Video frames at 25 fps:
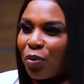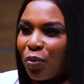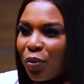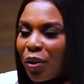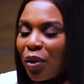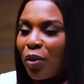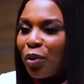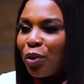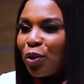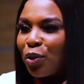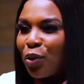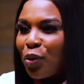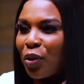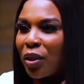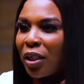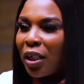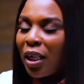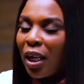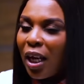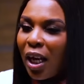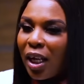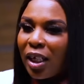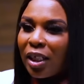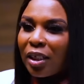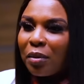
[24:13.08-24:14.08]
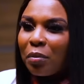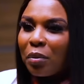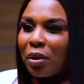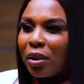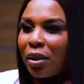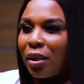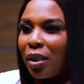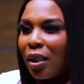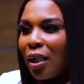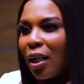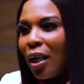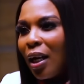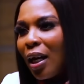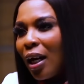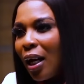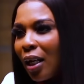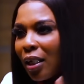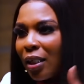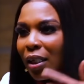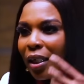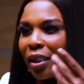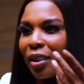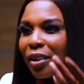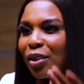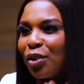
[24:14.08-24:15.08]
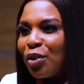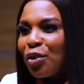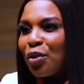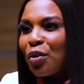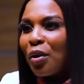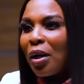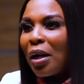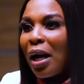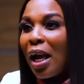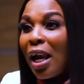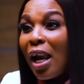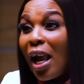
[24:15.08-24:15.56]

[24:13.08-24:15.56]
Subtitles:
you know, we got talking, liked me. And then, you know,